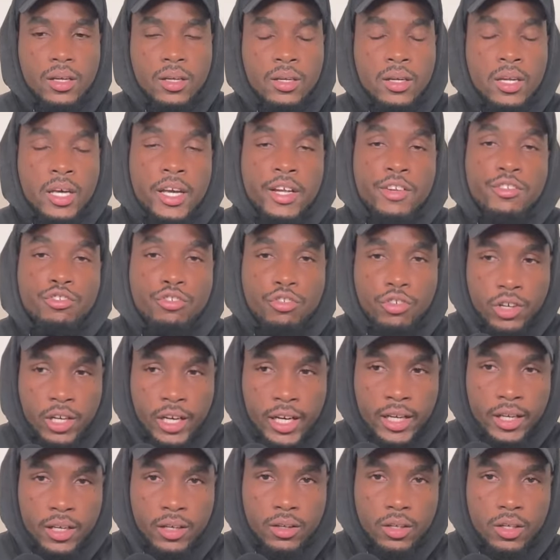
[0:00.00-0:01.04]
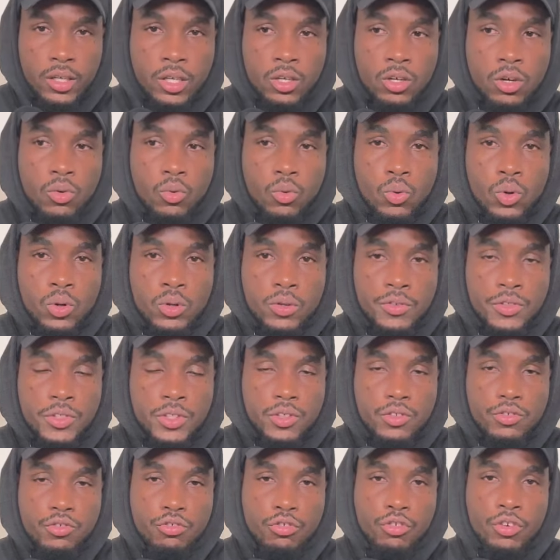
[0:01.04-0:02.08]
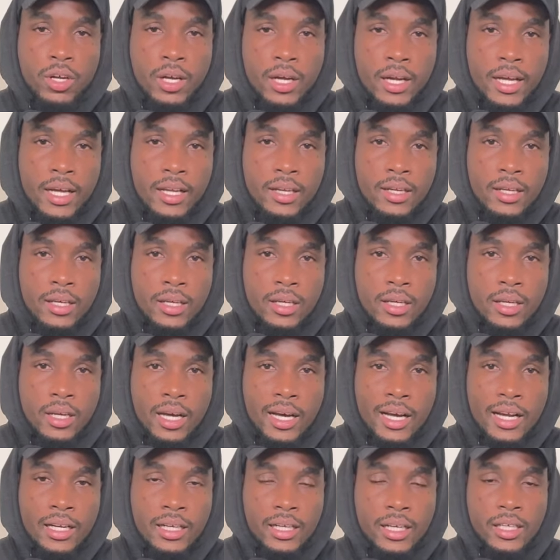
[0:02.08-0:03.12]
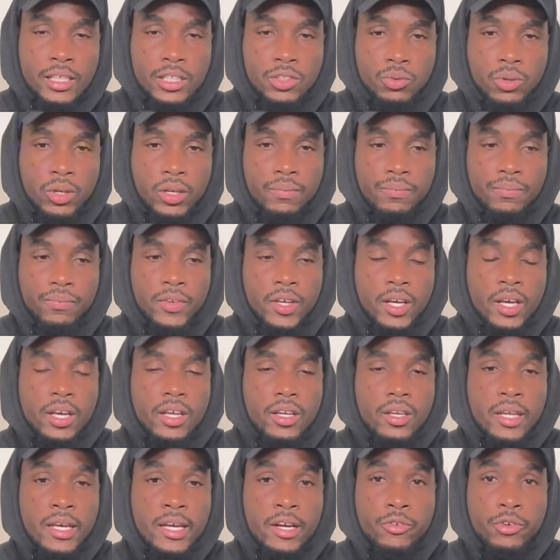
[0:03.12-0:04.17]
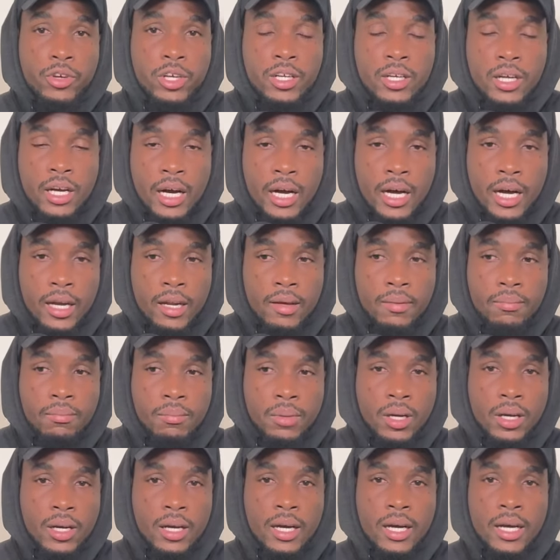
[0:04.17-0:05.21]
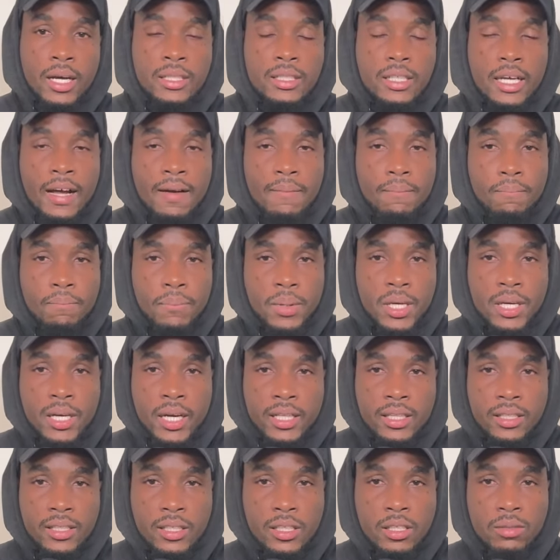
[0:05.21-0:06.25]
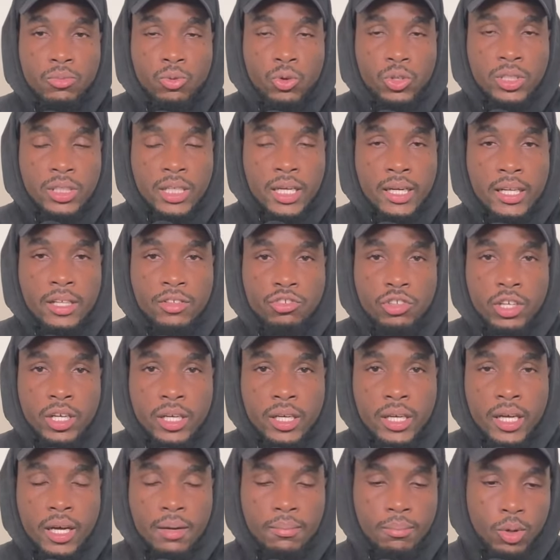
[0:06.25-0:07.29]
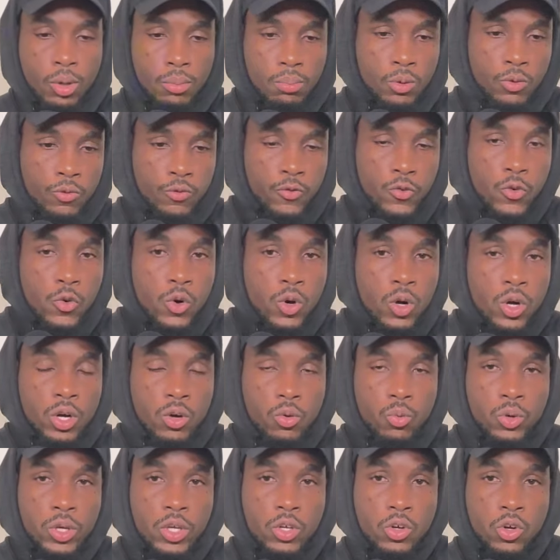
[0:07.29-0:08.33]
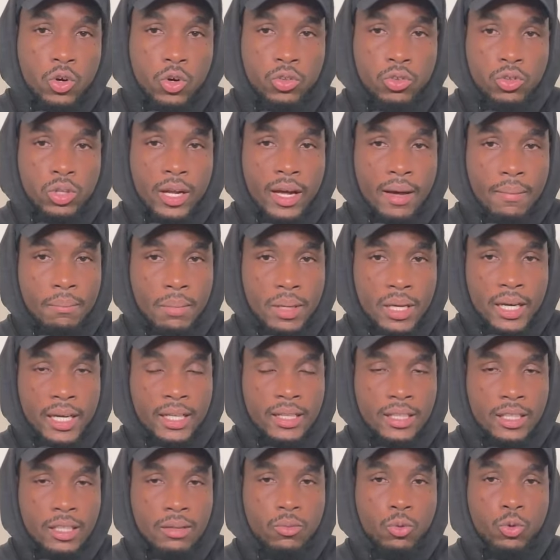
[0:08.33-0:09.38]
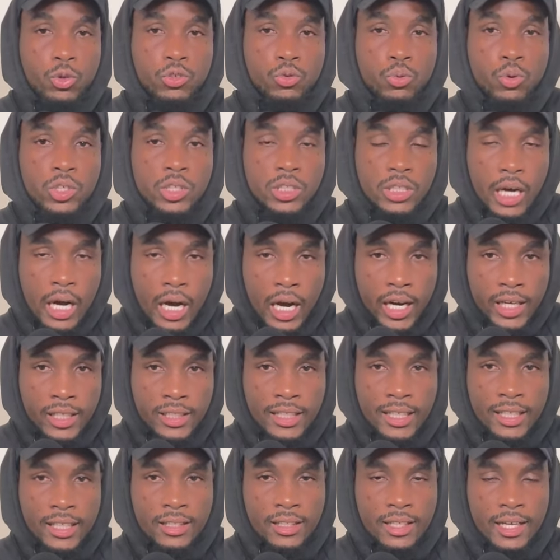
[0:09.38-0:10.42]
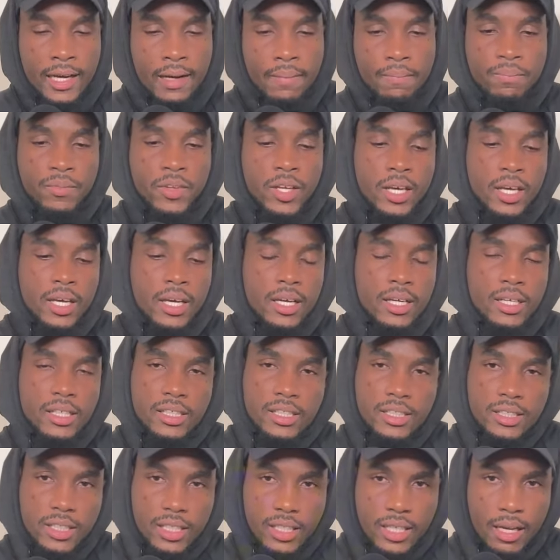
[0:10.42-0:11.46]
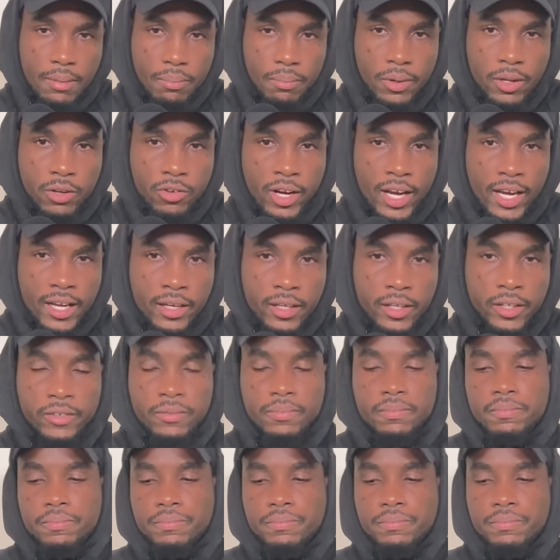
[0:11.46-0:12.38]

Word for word: they triggered, you know, Wolves triggered that deal, and guess what? they recall him because a bigger team was on agenda. But before we go to that bigger team, which was ours at the time, stick up in right there.